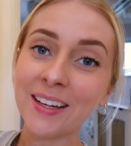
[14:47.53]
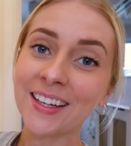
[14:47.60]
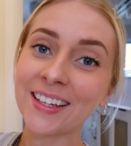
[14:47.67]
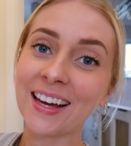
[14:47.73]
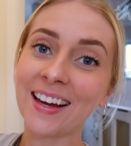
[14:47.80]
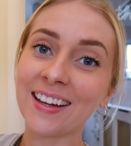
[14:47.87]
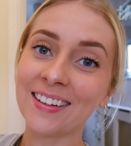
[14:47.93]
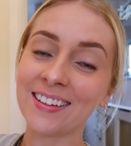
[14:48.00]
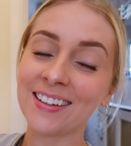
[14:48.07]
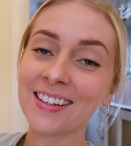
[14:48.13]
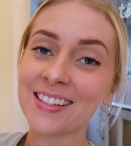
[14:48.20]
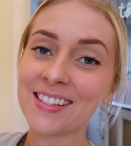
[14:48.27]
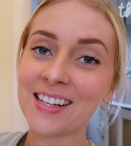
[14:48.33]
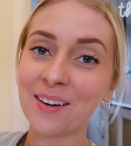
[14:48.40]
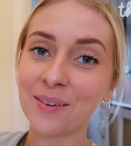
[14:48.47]
Me again,
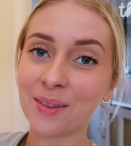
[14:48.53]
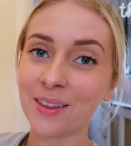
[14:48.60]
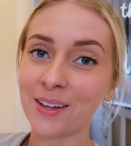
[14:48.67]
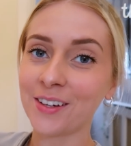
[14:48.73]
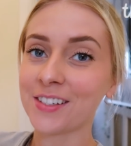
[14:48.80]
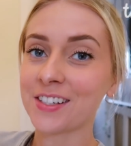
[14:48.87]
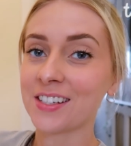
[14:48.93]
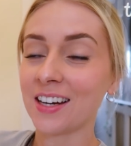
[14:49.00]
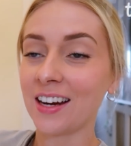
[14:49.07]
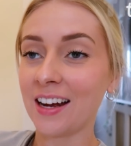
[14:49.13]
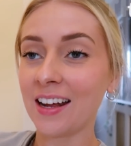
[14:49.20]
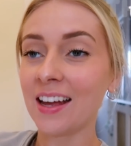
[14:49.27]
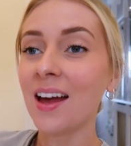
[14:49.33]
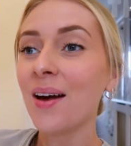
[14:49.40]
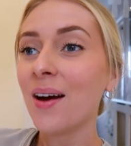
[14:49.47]
it's now
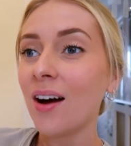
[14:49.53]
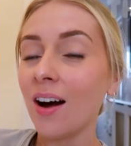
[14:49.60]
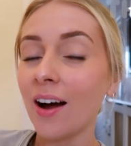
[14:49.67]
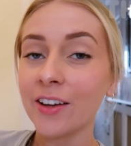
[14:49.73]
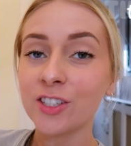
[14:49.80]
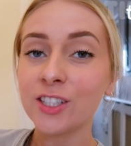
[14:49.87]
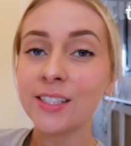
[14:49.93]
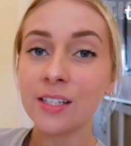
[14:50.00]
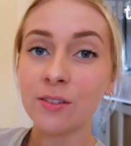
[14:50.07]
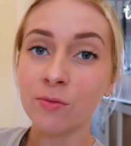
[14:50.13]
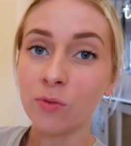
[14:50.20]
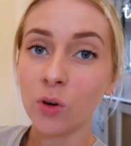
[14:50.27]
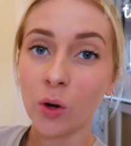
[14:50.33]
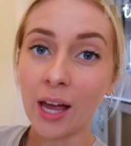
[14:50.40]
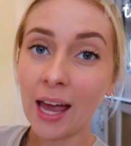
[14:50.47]
Thursday. I actually
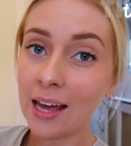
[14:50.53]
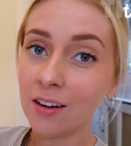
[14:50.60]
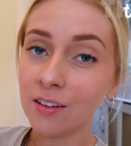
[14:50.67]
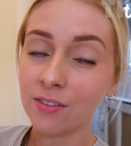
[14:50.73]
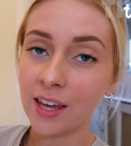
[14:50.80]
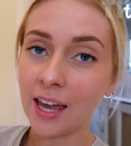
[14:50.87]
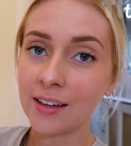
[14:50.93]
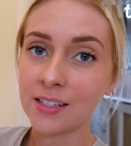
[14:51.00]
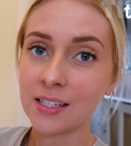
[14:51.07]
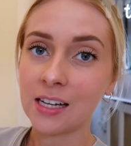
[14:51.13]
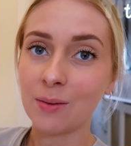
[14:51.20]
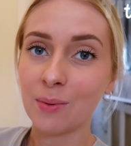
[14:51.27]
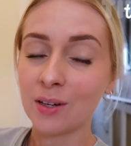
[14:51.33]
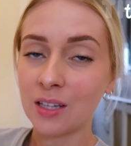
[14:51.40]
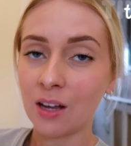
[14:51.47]
didn't vlog anything
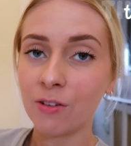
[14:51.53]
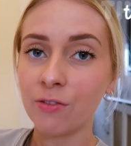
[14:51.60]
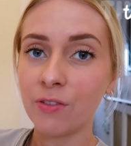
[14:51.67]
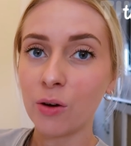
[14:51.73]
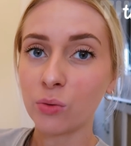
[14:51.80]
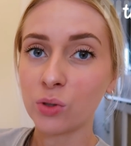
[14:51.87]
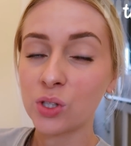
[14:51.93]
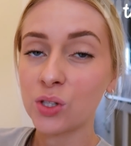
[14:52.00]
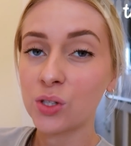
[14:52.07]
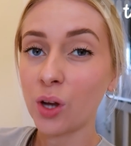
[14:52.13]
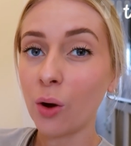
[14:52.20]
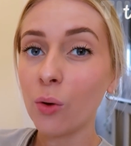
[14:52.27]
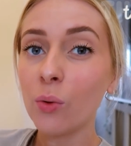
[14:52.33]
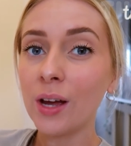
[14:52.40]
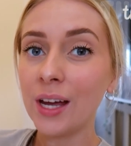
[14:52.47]
yesterday because I felt
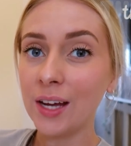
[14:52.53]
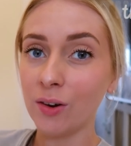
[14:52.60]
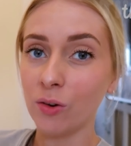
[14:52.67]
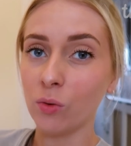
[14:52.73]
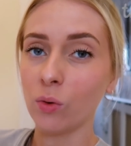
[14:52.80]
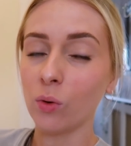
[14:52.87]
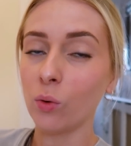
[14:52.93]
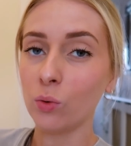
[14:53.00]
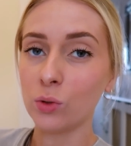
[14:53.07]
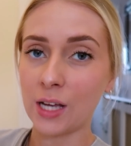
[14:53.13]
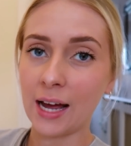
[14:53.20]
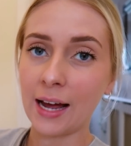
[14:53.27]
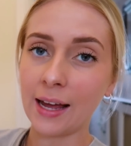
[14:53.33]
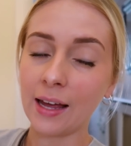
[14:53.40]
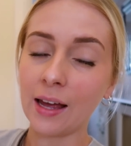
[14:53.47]
so ill all
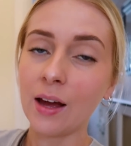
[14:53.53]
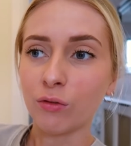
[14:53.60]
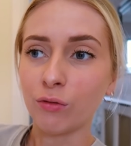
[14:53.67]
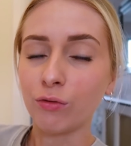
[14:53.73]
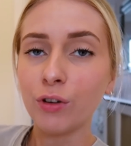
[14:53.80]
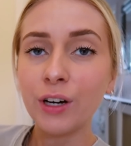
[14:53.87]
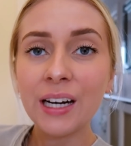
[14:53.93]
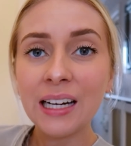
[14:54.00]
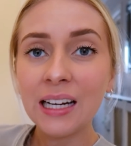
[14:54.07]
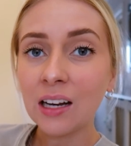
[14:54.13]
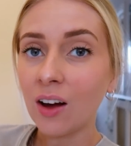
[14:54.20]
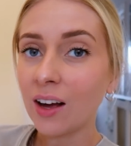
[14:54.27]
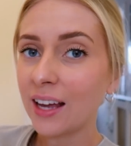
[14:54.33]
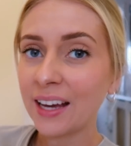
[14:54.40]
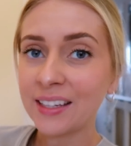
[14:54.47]
day. Really
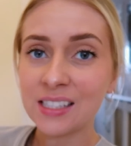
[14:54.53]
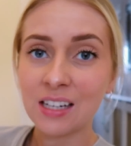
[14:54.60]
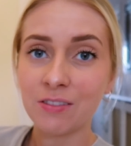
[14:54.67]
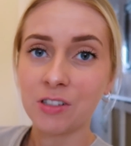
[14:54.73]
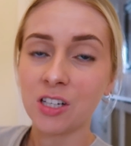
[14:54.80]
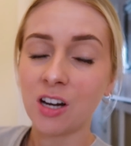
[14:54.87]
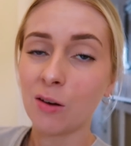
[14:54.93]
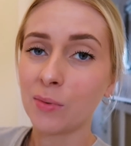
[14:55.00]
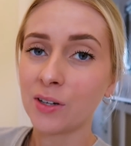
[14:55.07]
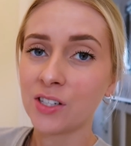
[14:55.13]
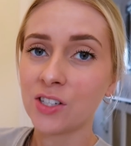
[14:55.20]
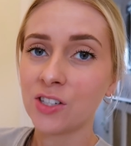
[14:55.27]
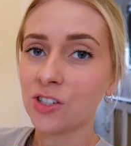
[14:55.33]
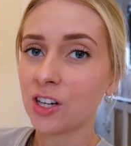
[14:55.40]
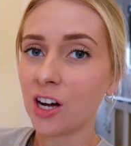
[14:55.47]
lightheaded every time I
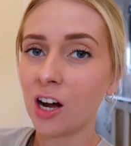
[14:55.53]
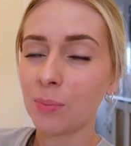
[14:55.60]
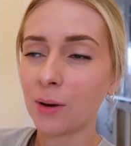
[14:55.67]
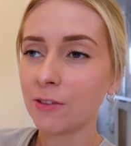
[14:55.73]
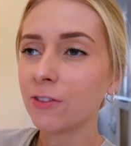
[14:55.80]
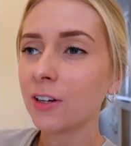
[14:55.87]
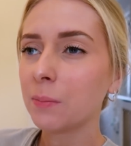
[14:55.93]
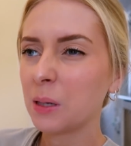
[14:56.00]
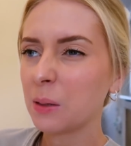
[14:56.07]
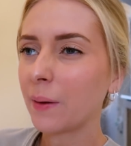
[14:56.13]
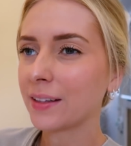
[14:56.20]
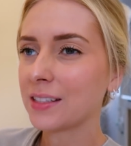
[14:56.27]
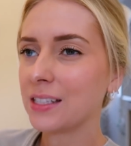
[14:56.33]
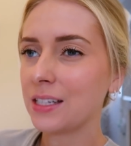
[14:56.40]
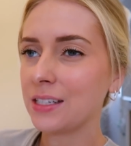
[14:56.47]
stood up. I feel a bit
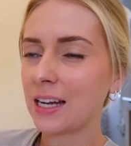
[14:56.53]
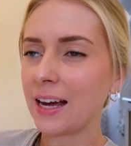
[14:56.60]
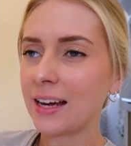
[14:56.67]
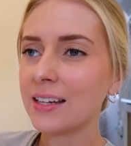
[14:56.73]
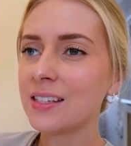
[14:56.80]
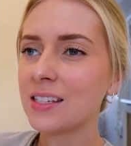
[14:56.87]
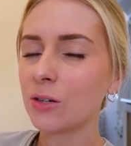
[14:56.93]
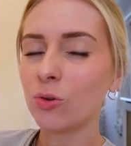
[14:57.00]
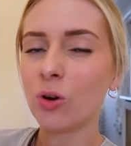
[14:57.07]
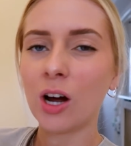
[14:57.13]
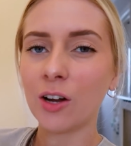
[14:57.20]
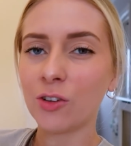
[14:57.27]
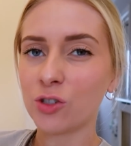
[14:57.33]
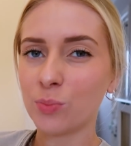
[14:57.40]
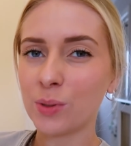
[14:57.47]
better today, still
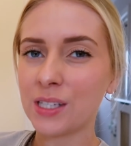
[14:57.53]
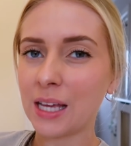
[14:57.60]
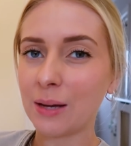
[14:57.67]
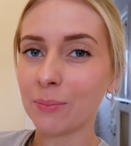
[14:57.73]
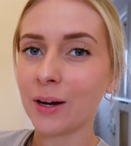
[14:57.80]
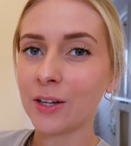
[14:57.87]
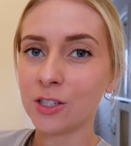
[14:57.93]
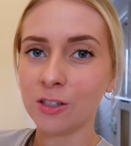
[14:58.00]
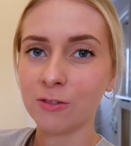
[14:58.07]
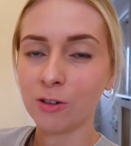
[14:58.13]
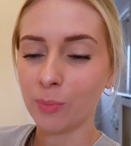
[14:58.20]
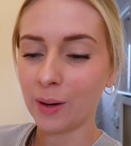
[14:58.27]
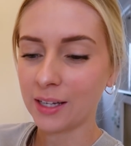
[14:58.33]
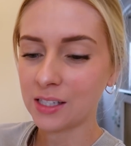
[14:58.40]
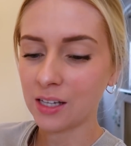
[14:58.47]
not 100% but I do
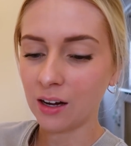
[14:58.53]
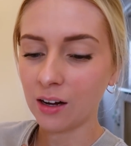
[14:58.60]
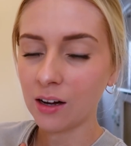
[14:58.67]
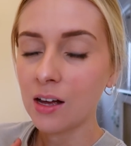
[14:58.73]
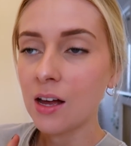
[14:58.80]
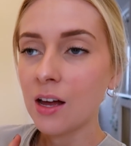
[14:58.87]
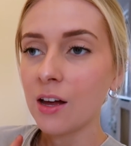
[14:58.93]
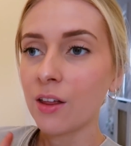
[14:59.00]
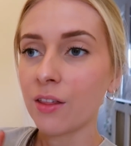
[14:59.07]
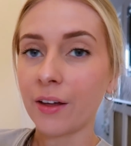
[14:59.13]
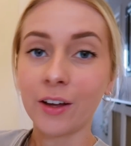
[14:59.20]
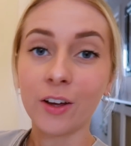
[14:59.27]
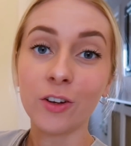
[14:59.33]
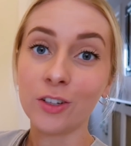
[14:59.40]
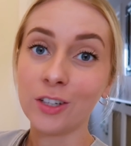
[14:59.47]
feel better
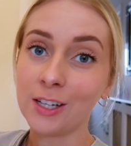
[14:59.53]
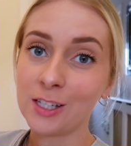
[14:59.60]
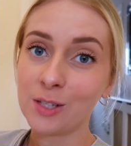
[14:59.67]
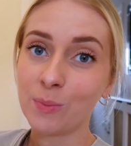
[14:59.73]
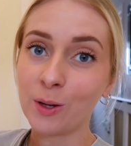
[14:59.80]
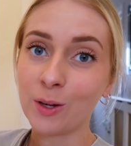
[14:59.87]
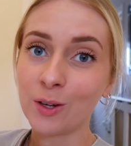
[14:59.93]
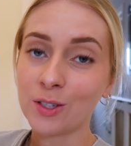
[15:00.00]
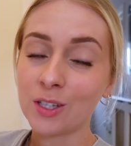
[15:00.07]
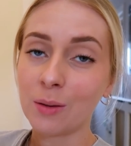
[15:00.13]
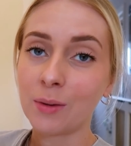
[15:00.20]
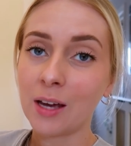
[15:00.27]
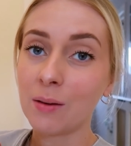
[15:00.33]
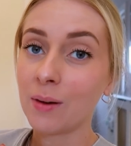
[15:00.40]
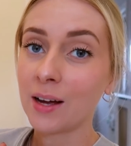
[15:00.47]
thank goodness because
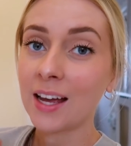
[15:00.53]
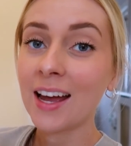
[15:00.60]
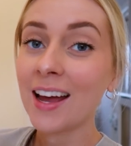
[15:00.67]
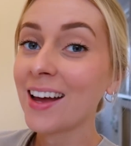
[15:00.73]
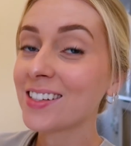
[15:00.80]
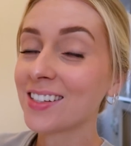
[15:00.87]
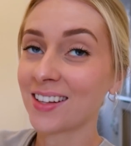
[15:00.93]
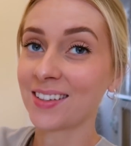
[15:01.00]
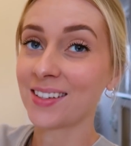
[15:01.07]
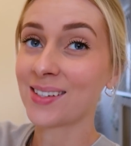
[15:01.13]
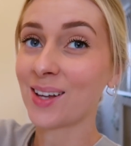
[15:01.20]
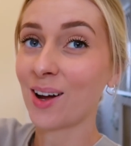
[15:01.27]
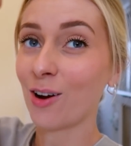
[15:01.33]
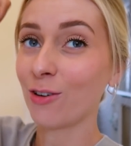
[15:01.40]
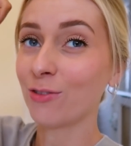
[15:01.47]
I'm getting my hair done
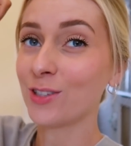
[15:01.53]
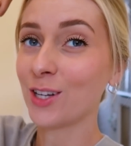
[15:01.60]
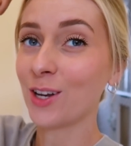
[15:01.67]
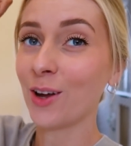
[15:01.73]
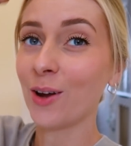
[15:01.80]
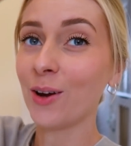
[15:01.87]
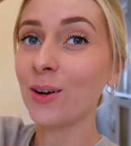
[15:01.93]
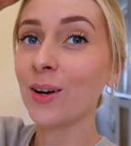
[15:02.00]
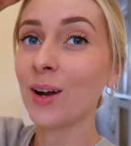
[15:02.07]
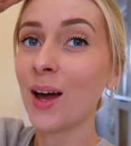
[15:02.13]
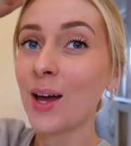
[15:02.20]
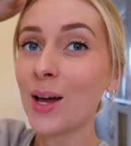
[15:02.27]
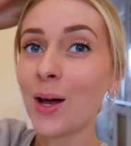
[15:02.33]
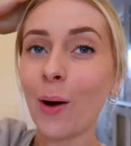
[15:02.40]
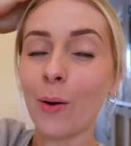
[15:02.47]
this afternoon.
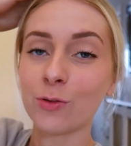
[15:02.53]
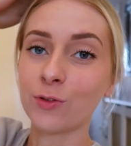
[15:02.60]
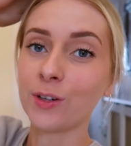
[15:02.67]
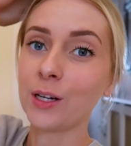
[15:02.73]
I was